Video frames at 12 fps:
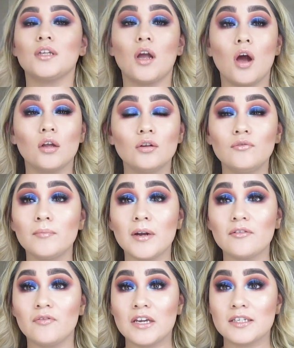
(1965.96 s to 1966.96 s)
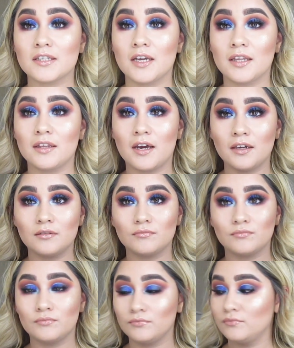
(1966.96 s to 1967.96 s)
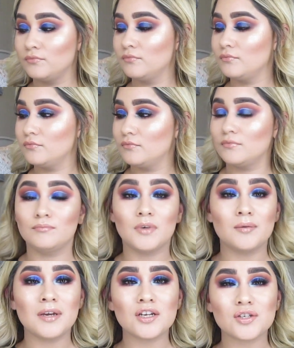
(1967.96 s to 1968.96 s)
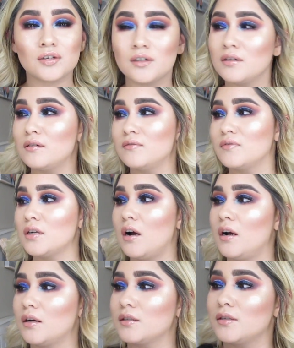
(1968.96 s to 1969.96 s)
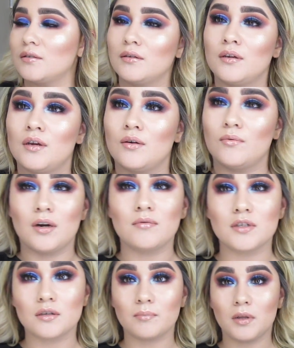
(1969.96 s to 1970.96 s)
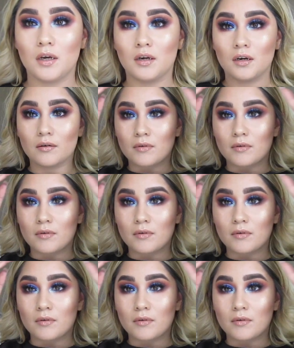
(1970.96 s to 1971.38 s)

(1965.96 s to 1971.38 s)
all over my face like that. Maybe I shouldn't have talked when I was applying it,